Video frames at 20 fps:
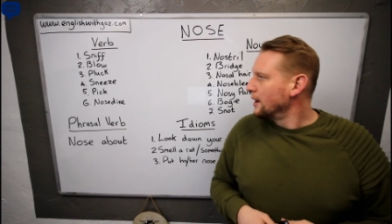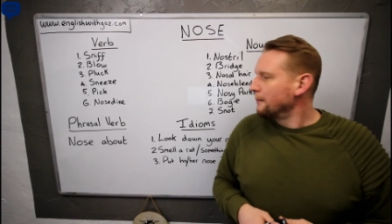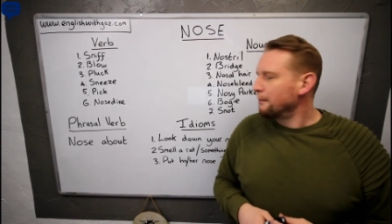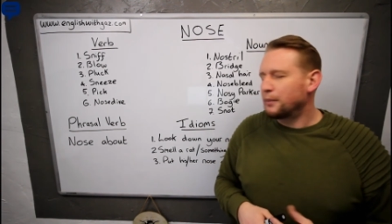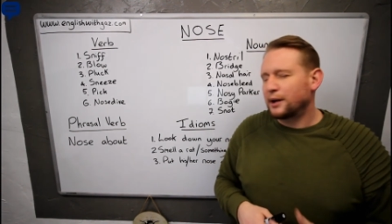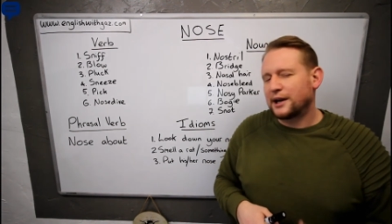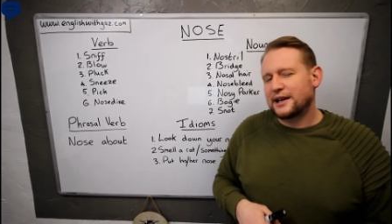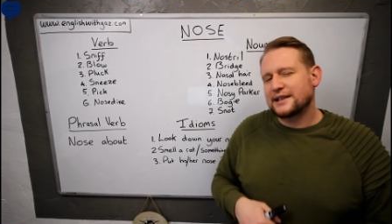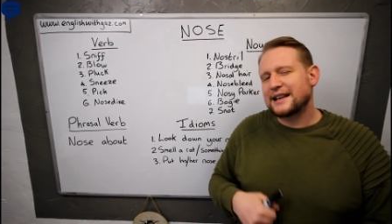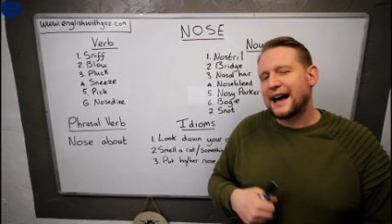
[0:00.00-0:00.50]

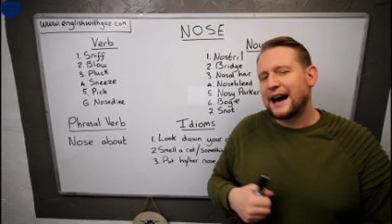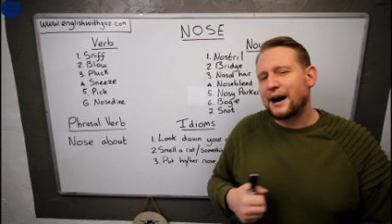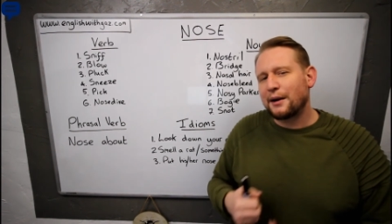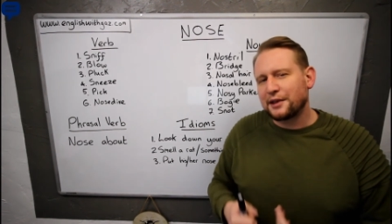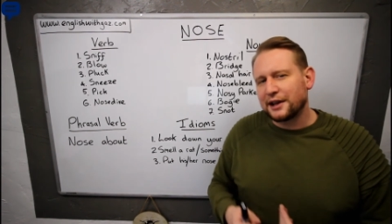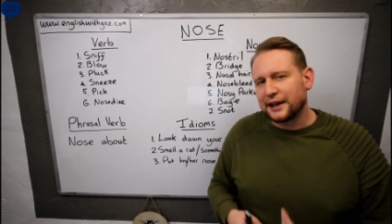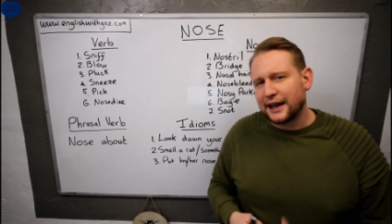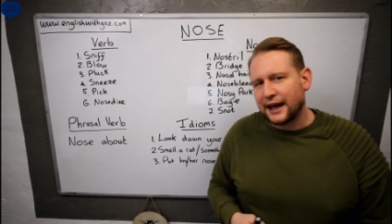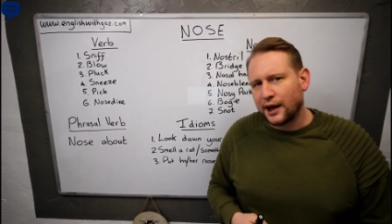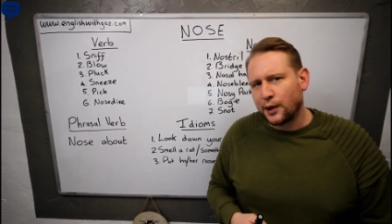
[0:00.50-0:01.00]
but it's how the
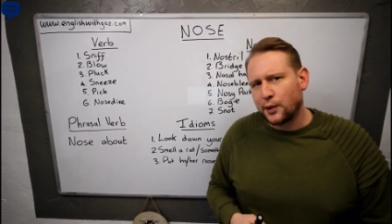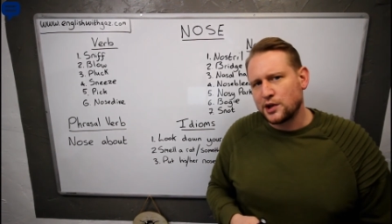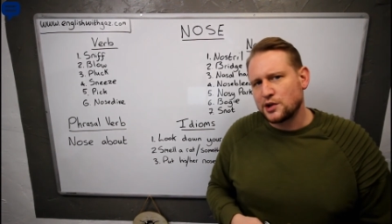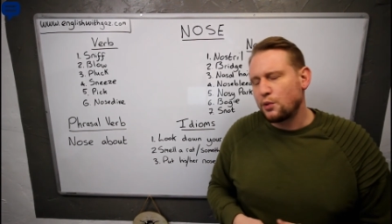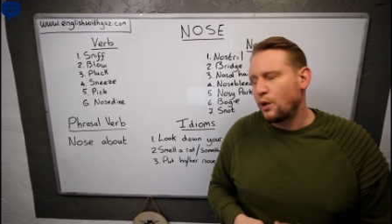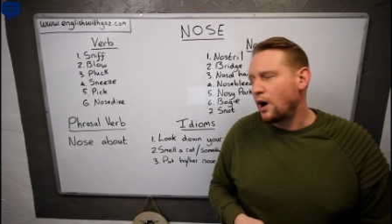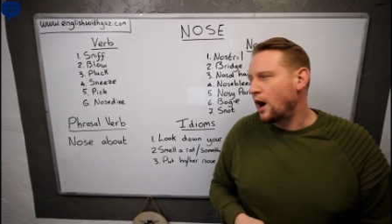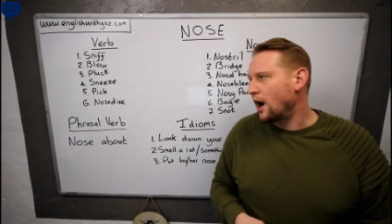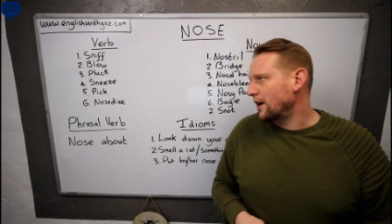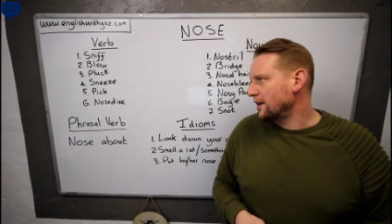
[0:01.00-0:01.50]
language
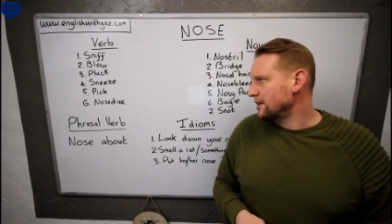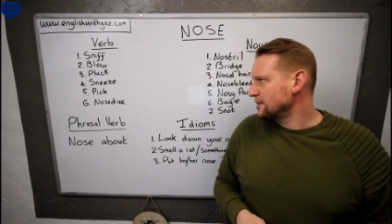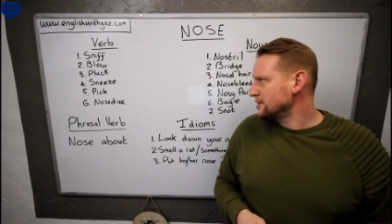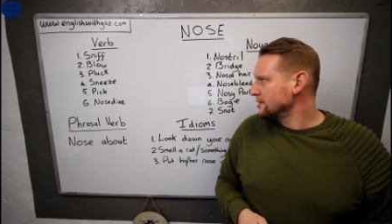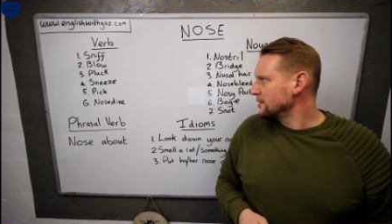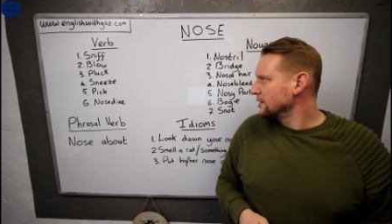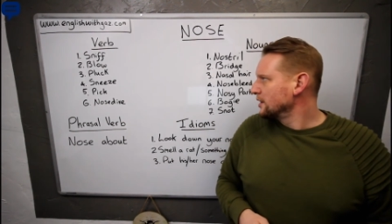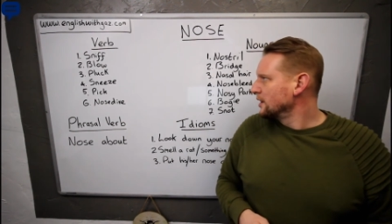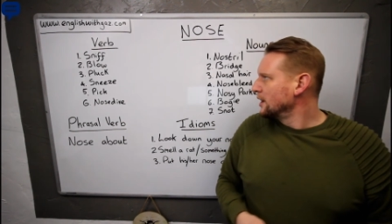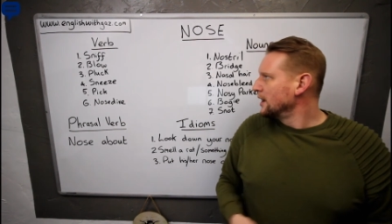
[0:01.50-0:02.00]
works.
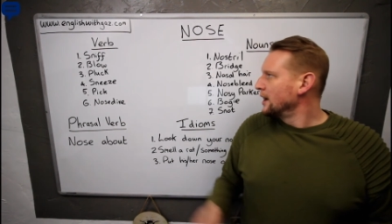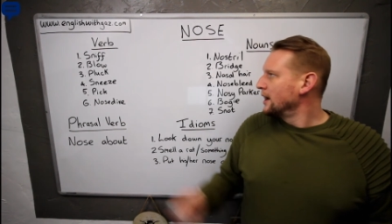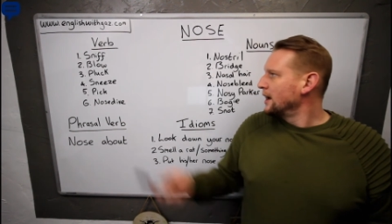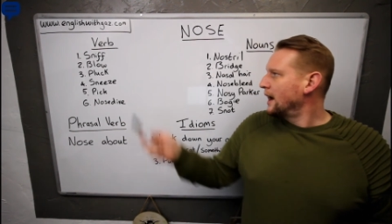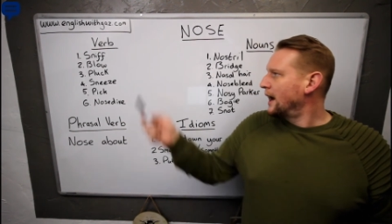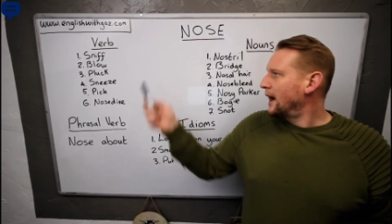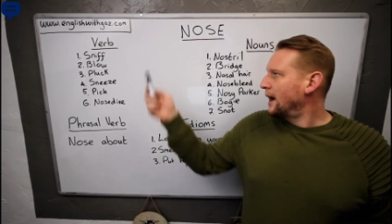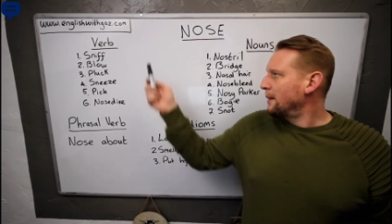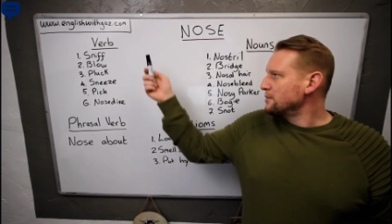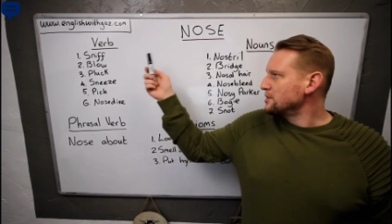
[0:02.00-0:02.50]

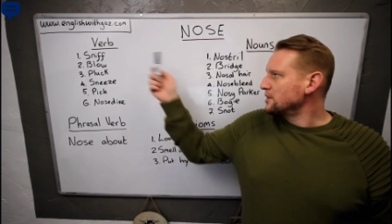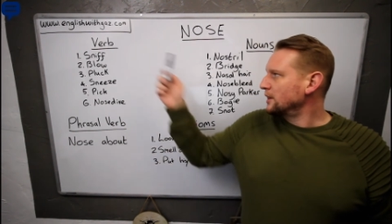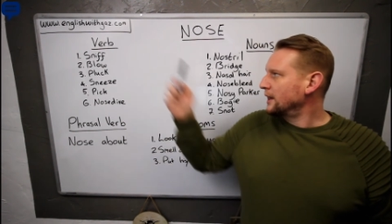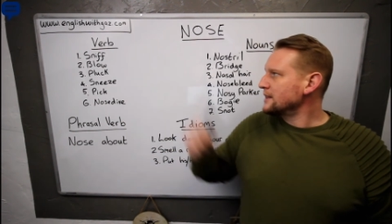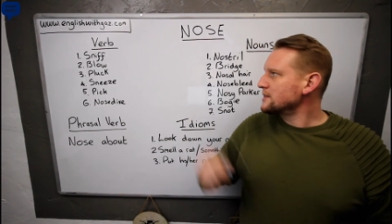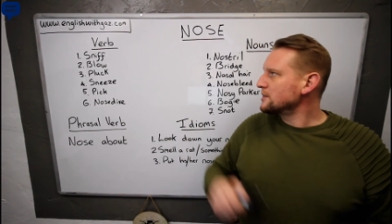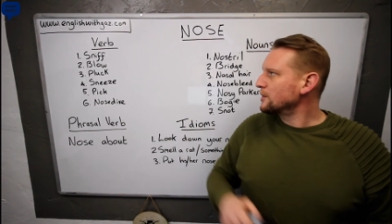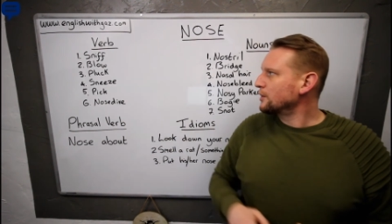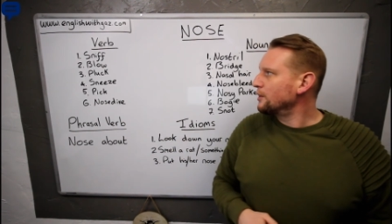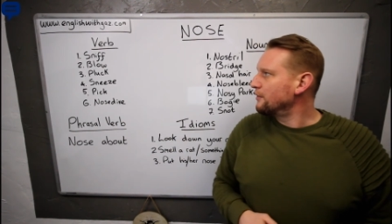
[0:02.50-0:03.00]
Um, so
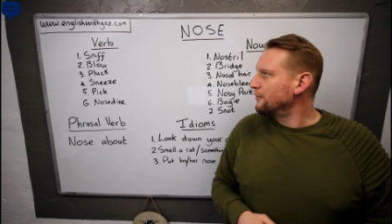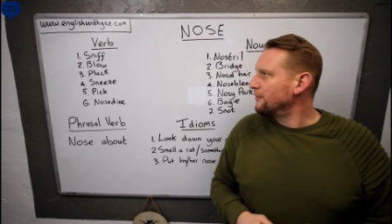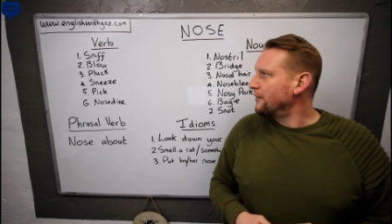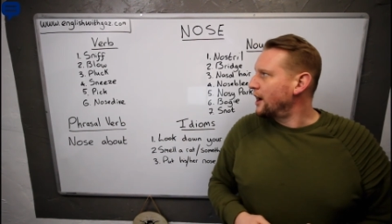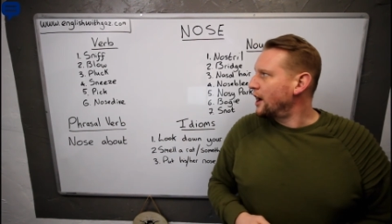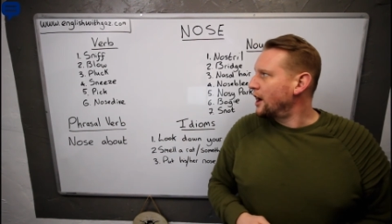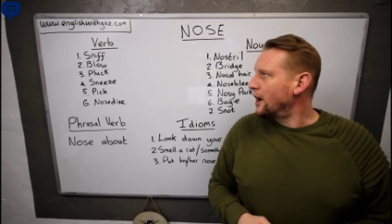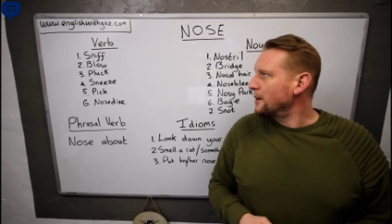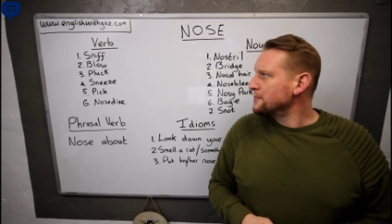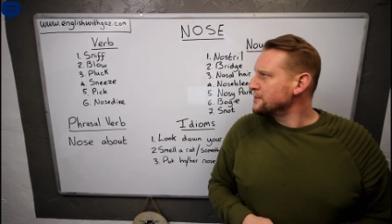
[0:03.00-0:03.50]
let's look at
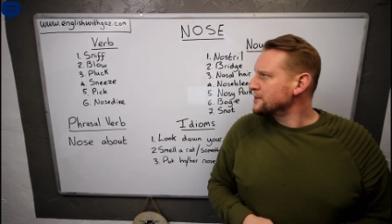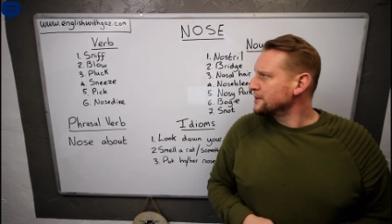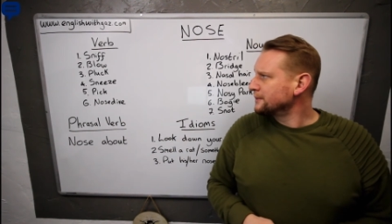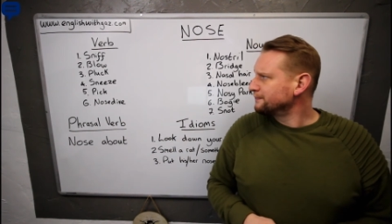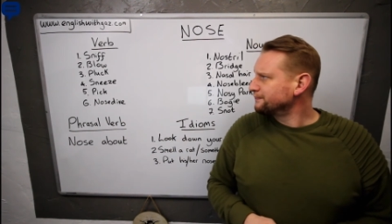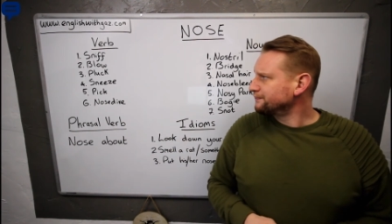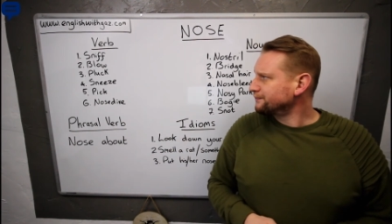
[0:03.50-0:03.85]
verbs.